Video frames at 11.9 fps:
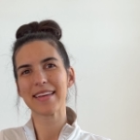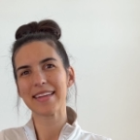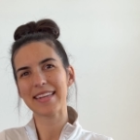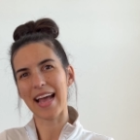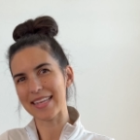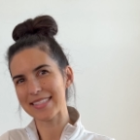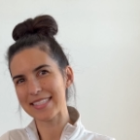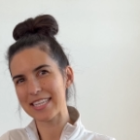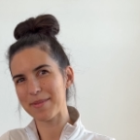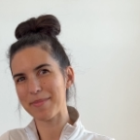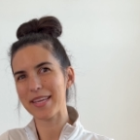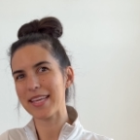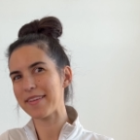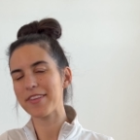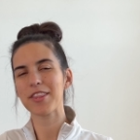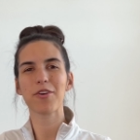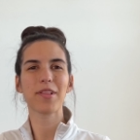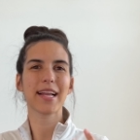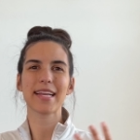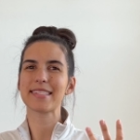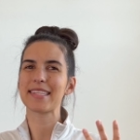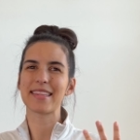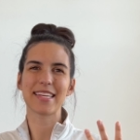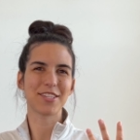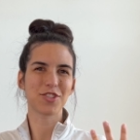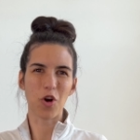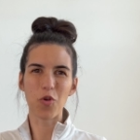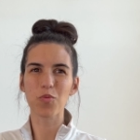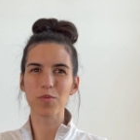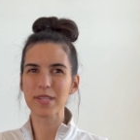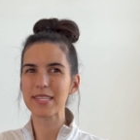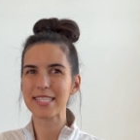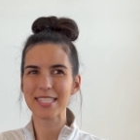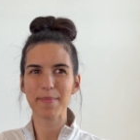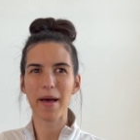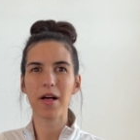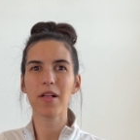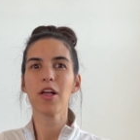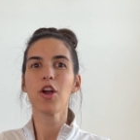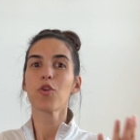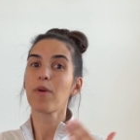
nasty to me, even though, like I said, they don't really smell.